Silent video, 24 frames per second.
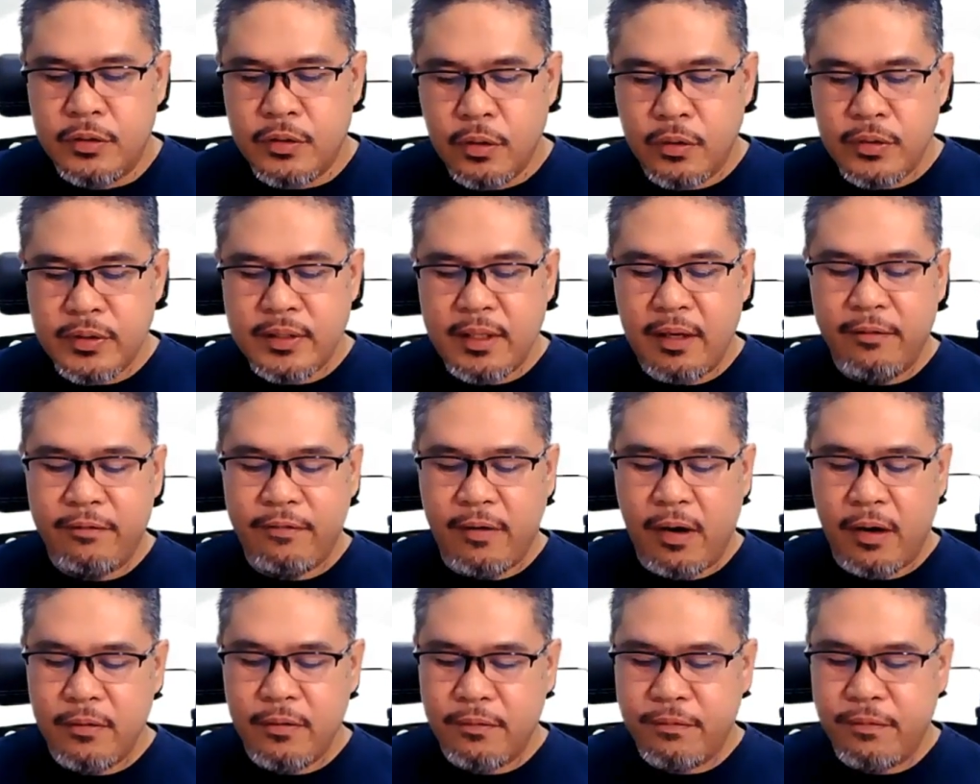
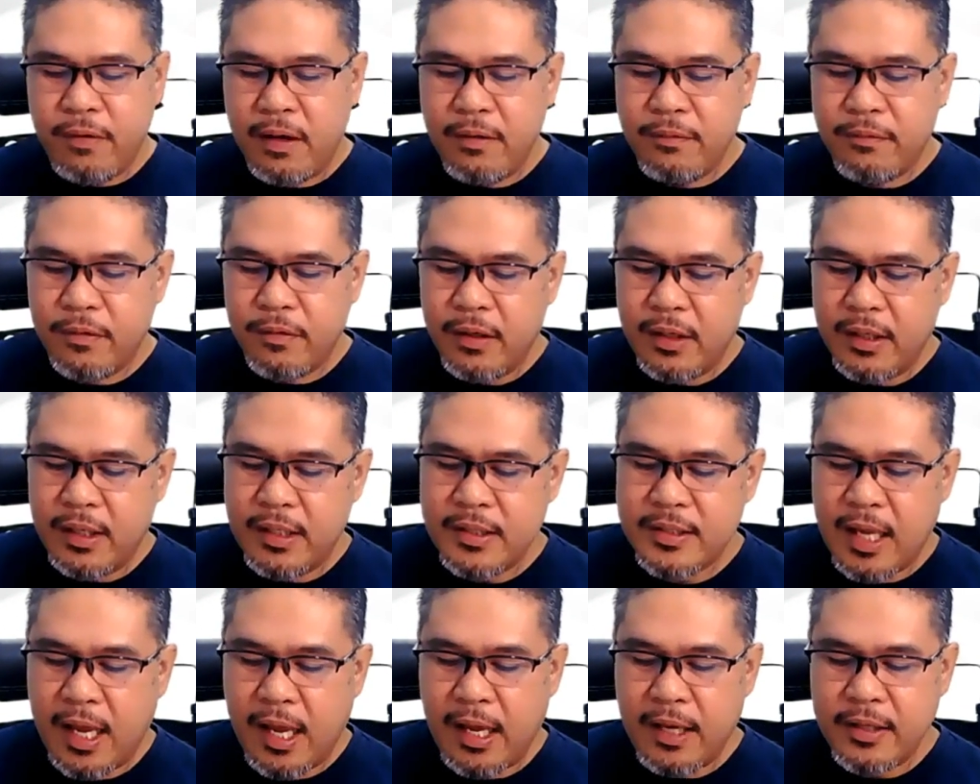Joseph found favor in
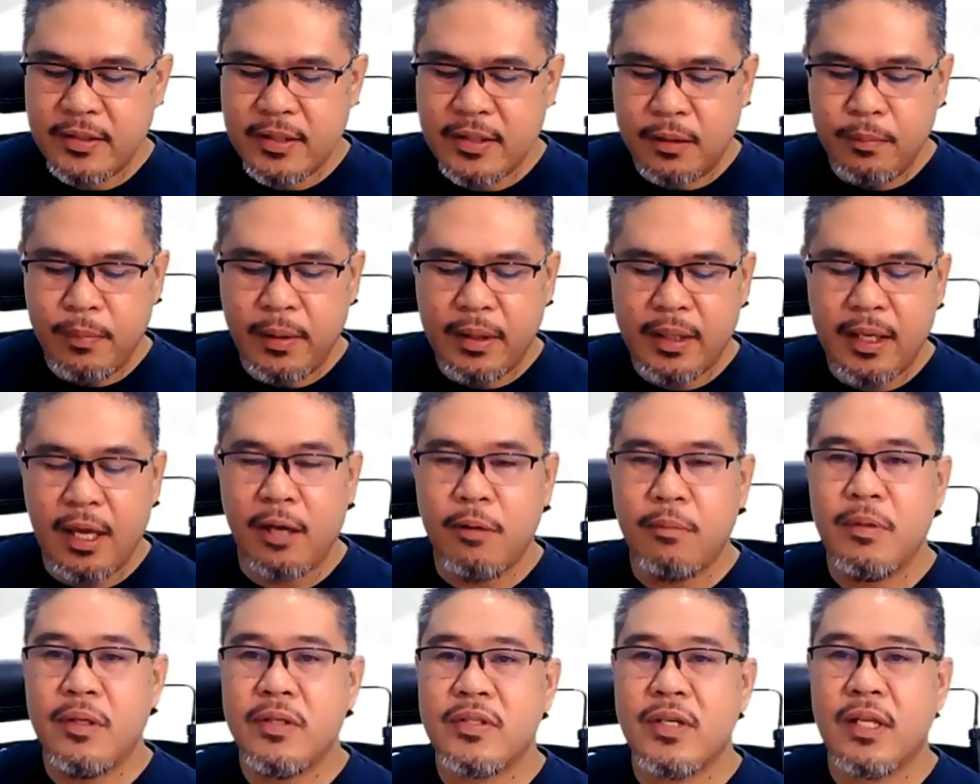his eyes and
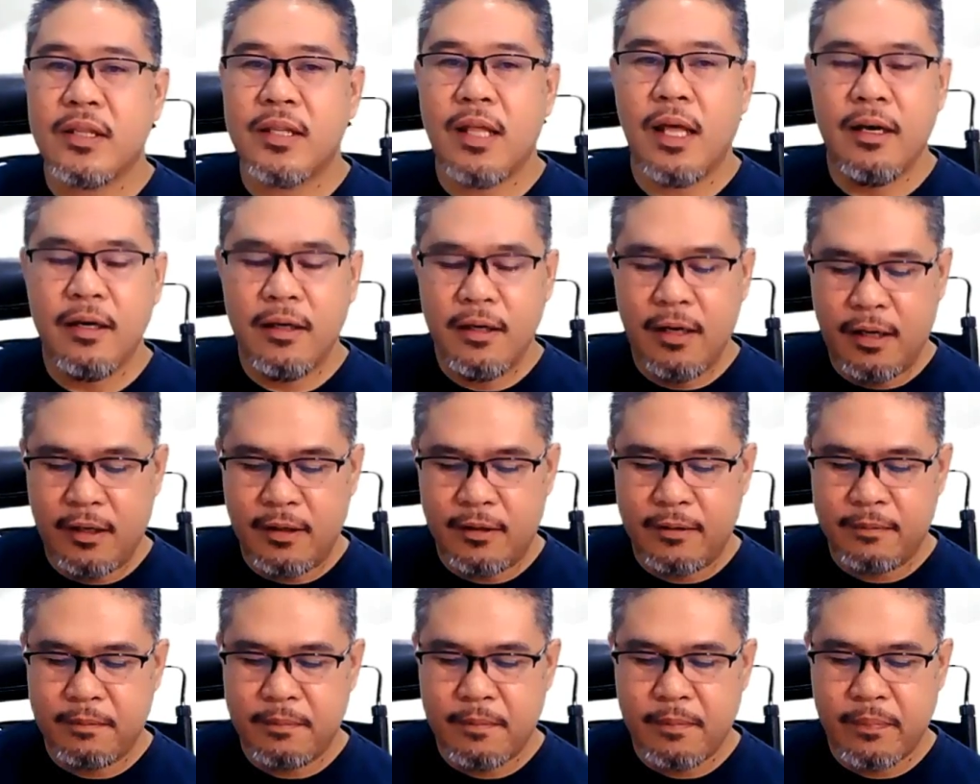became his
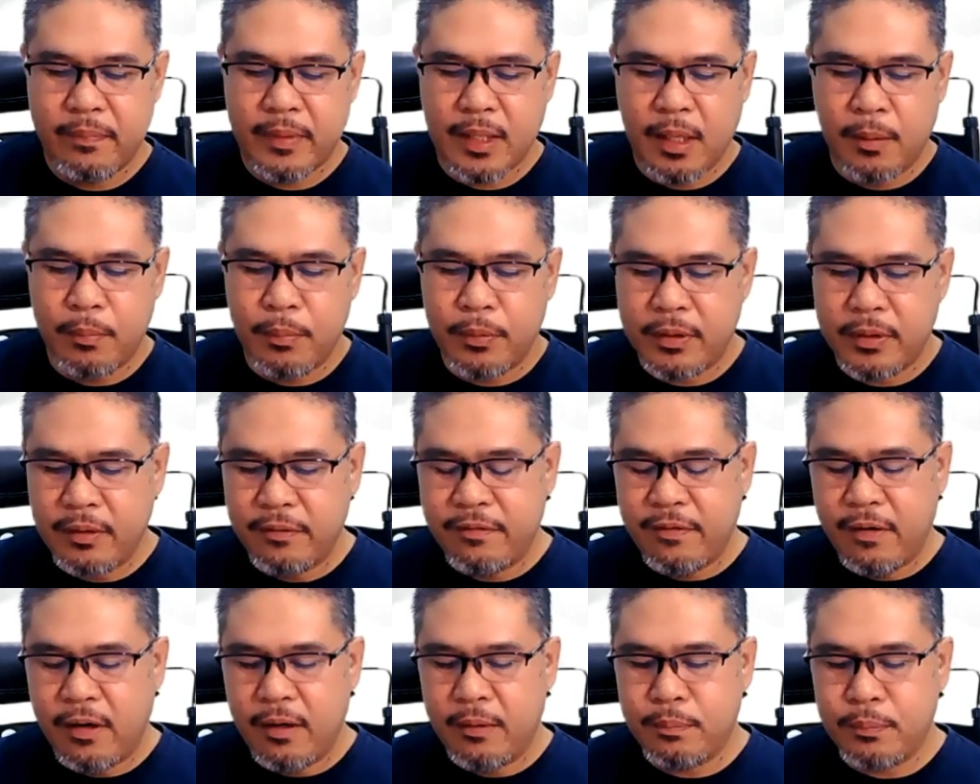attendant.
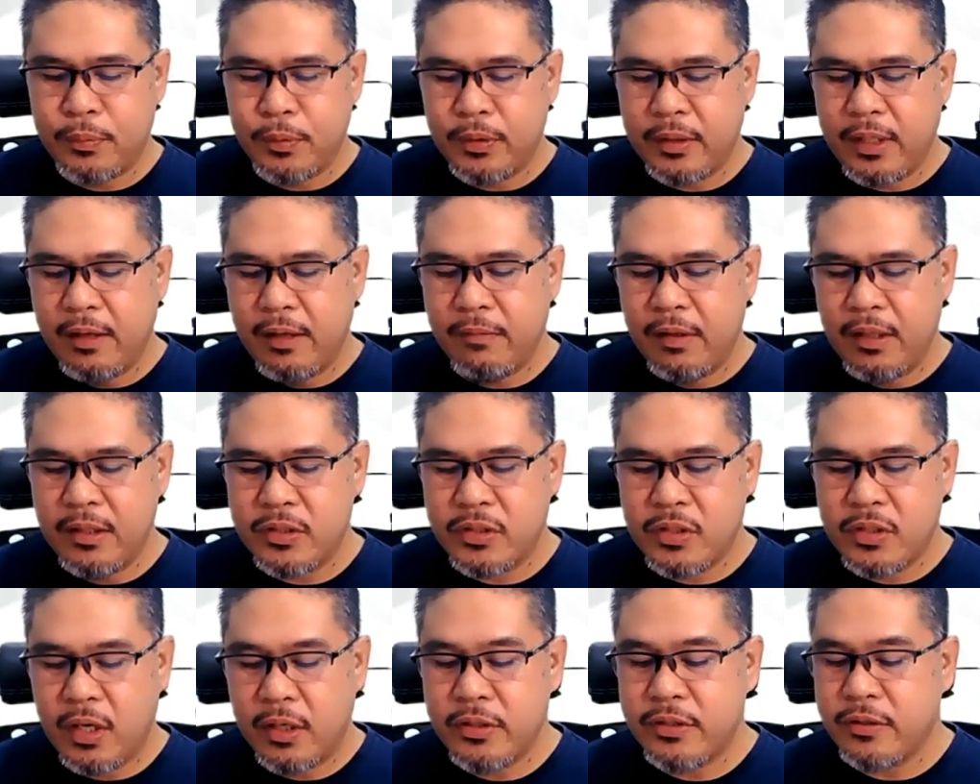Potiphar put him
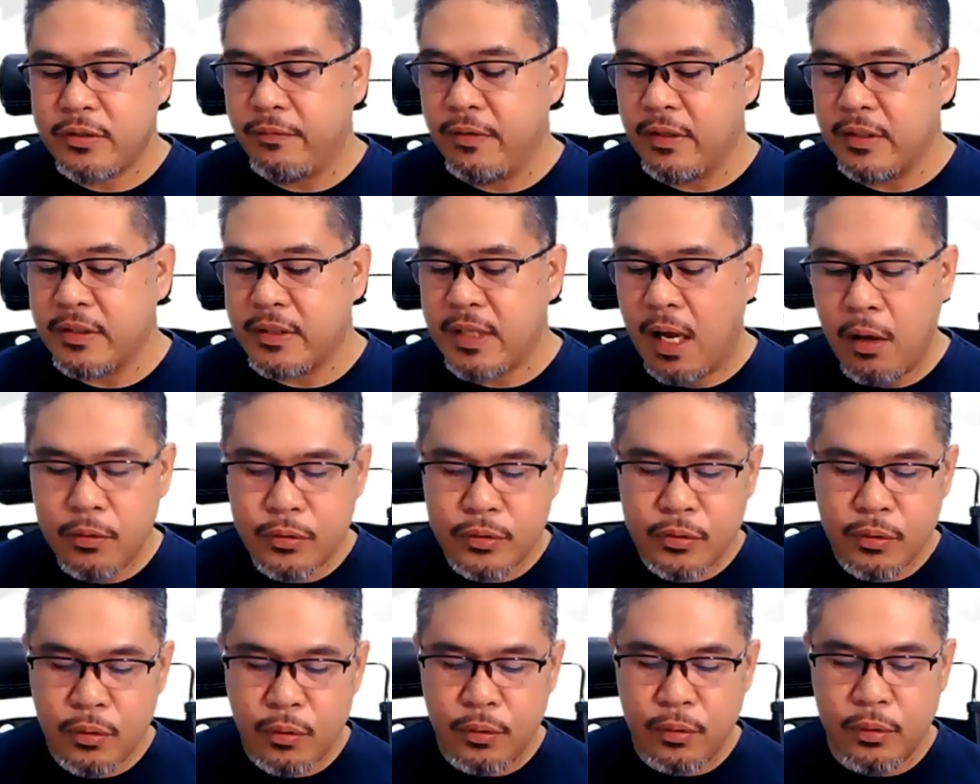in charge of his
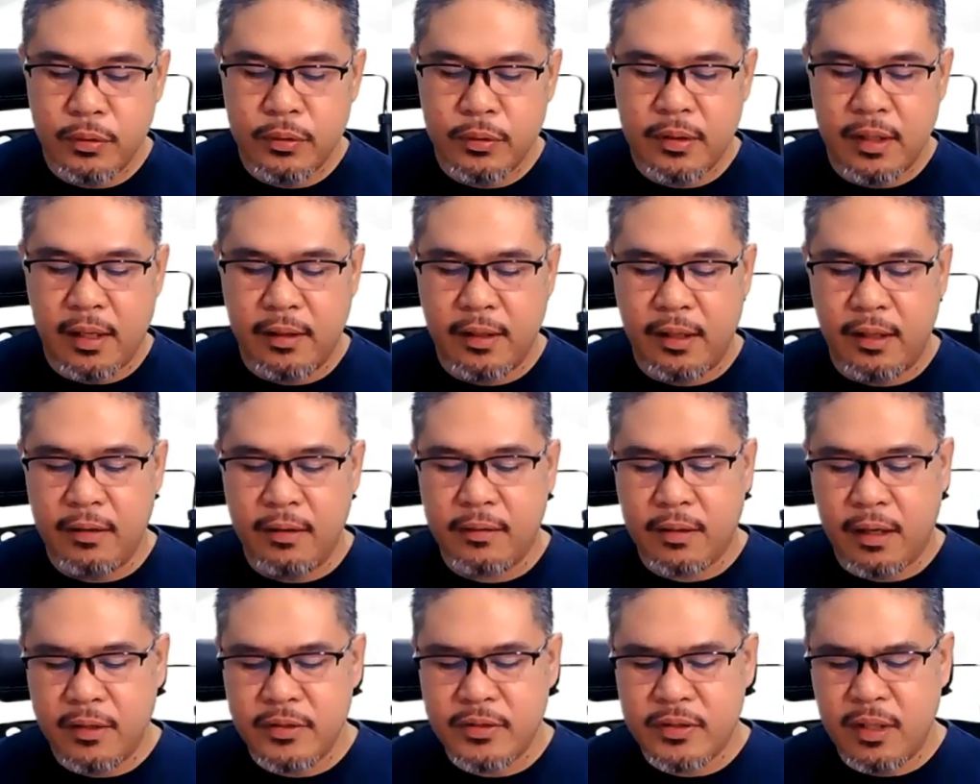household, and he
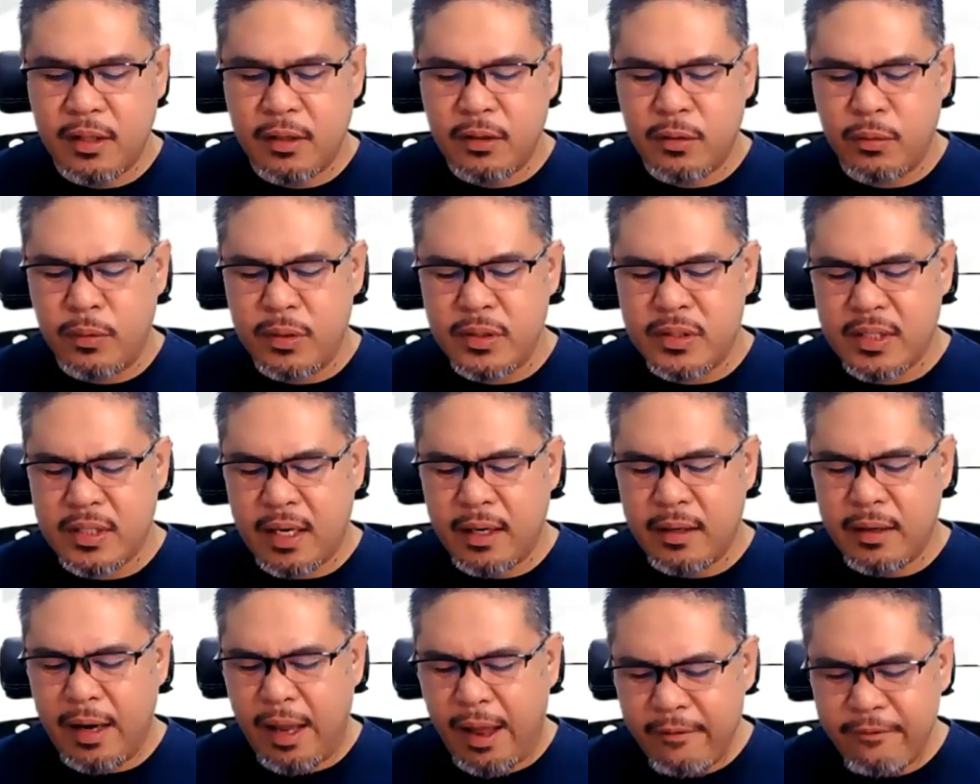entrusted to his
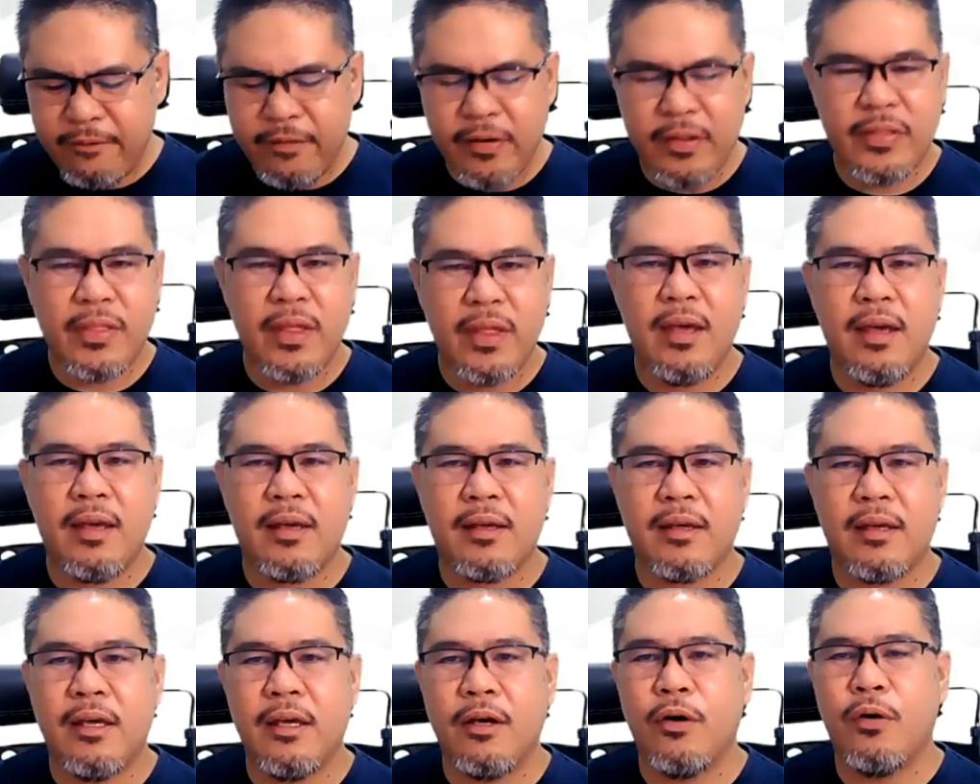care
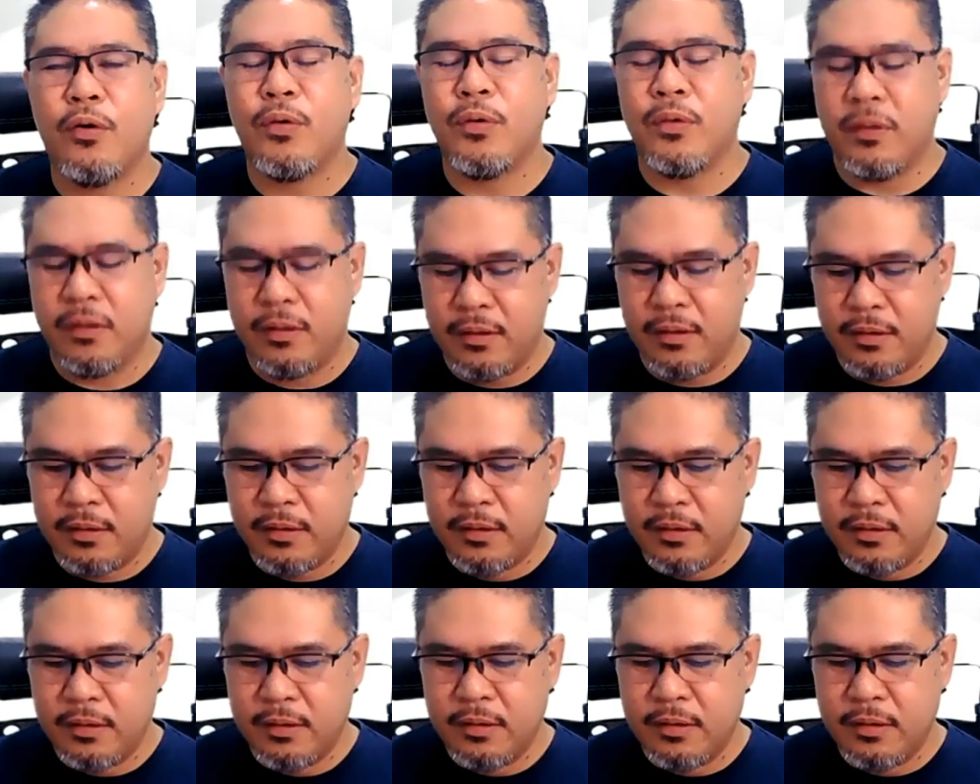everything he owned.